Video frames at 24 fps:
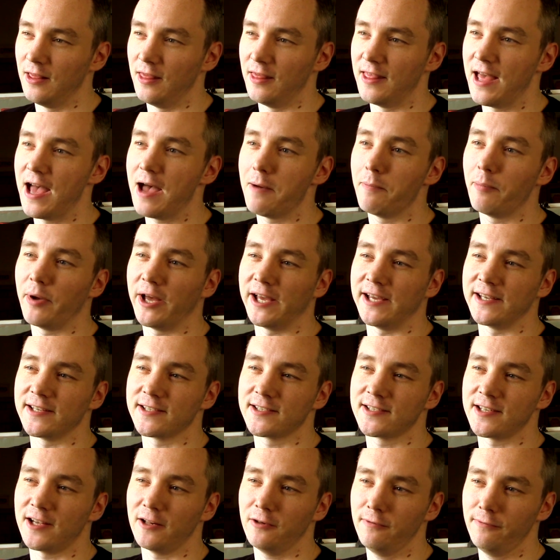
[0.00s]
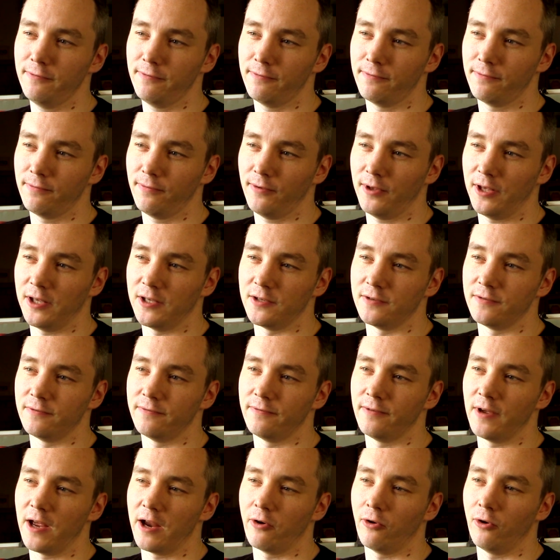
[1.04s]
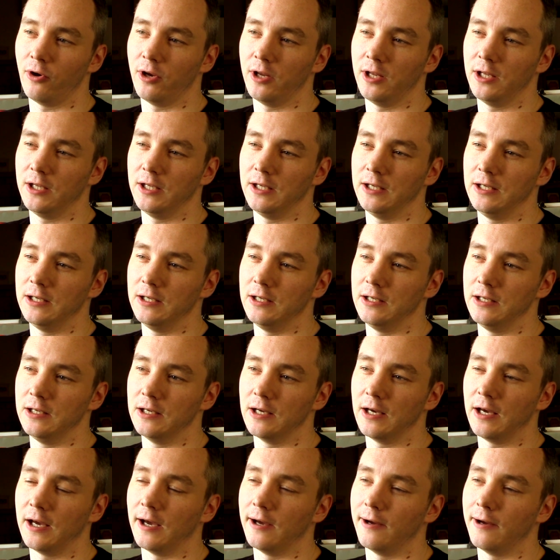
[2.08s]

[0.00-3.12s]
that by itself is very